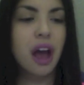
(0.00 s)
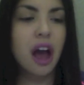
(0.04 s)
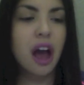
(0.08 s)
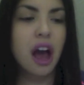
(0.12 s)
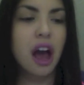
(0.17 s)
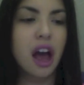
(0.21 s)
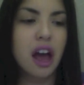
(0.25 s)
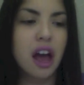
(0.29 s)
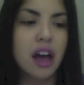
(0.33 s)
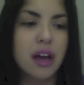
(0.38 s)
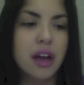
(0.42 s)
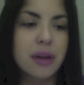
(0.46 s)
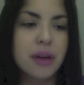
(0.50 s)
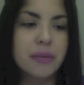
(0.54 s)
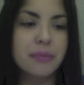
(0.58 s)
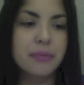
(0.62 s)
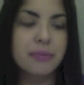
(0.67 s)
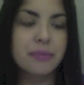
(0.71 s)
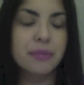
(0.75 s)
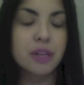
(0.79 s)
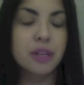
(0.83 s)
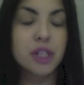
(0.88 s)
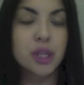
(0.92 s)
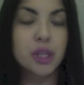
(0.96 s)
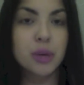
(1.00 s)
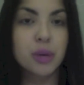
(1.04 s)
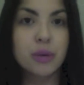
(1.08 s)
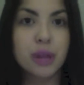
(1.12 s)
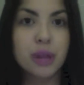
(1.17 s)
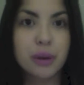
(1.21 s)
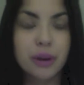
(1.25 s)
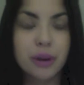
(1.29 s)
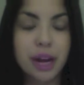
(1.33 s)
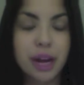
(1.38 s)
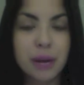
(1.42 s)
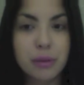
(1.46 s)
Um, so
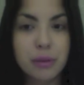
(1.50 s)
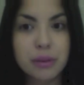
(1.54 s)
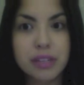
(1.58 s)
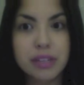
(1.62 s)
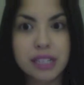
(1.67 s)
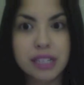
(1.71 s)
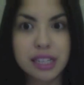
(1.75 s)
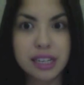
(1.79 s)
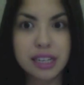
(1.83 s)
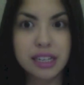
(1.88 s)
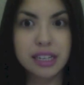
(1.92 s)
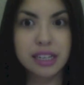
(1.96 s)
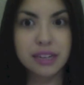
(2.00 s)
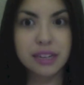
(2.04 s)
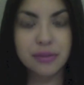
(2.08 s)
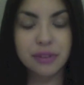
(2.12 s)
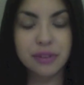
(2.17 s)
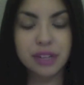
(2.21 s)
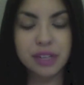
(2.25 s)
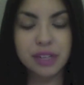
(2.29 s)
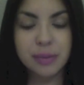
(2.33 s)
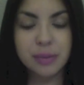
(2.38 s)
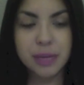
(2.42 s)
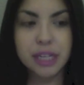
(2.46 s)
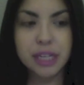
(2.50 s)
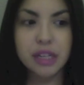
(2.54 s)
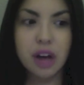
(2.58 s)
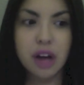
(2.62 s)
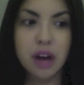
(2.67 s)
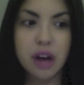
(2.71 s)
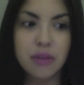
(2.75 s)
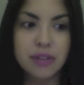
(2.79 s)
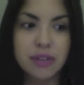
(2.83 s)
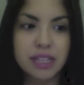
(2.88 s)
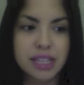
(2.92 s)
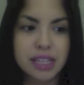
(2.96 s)
they were able to see a difference because
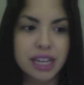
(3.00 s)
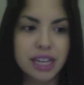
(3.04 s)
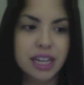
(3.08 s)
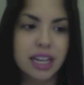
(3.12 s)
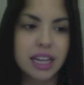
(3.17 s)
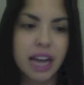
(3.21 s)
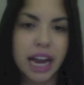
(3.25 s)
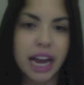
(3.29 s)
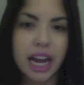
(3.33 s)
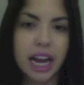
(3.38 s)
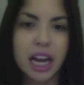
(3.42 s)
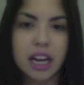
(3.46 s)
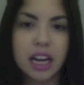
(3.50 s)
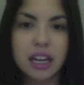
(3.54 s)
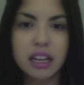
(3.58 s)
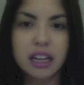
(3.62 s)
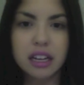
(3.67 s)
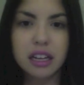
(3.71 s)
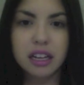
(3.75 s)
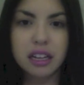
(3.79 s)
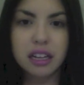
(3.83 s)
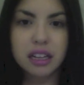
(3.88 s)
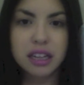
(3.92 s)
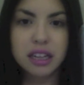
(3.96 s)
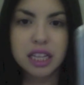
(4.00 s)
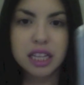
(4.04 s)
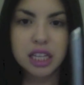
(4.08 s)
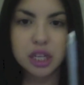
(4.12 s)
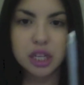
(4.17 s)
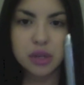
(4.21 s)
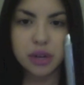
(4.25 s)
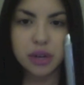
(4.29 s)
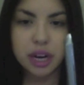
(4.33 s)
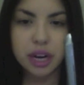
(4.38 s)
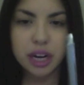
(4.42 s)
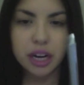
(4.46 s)
obviously like this
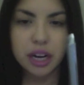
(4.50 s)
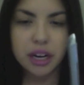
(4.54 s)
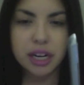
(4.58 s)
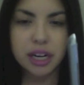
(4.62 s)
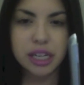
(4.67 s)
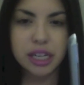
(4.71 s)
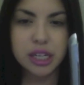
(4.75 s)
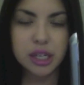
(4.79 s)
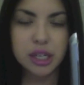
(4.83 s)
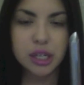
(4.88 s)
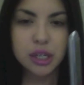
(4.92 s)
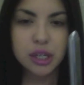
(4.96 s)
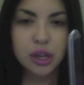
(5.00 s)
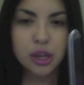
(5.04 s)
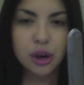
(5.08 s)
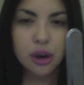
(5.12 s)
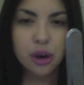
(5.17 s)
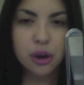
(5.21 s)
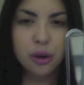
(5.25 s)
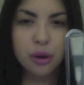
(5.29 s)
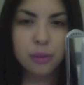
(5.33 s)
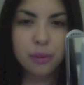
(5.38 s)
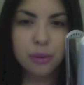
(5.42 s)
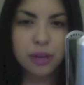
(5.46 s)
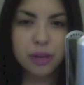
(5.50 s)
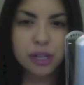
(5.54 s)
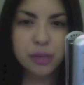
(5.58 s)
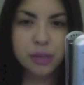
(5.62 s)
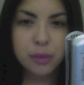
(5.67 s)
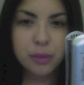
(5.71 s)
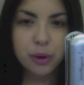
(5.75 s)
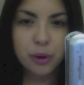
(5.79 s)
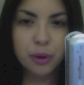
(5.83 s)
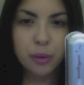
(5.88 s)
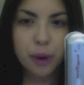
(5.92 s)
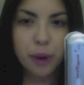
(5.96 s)
straightener is so much
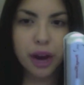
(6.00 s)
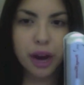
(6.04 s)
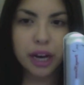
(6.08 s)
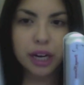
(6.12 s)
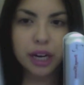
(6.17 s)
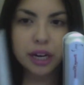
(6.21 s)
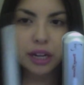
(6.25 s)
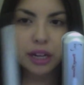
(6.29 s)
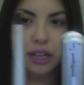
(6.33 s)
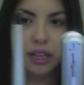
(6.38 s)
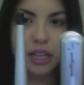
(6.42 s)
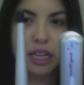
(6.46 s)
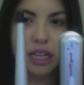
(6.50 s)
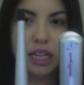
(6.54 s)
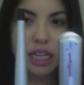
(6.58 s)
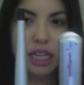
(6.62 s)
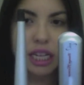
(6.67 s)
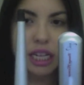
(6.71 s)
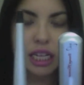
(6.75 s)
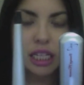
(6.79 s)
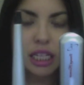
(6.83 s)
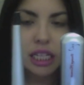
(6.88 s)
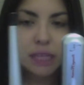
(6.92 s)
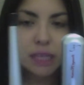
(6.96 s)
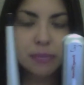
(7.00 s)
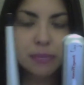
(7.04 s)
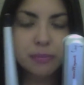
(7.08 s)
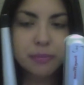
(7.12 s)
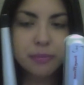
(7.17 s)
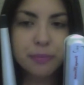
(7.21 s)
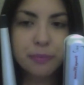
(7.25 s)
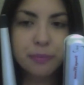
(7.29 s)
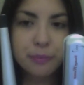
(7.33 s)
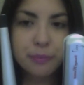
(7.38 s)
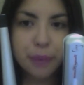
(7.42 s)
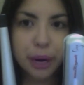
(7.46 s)
more wider than this
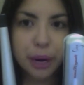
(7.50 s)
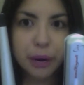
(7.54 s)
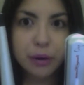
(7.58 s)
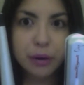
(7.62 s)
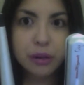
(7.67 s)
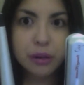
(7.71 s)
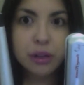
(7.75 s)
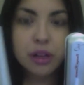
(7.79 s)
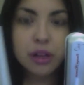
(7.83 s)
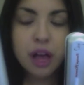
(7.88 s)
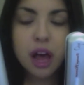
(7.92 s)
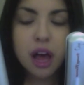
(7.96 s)
barrel